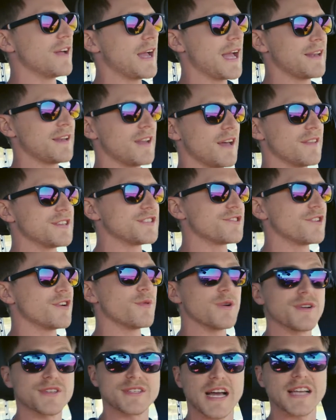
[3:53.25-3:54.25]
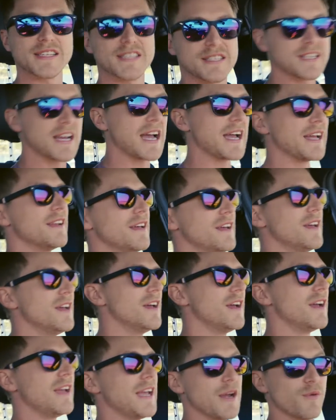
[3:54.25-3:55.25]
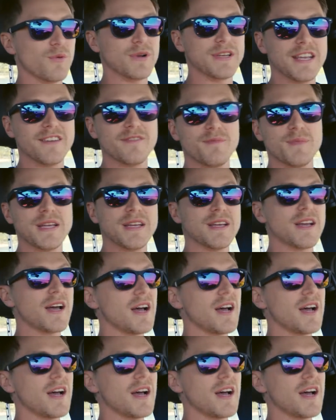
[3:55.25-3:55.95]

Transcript: and the steering wheel is nice and tight. It would give me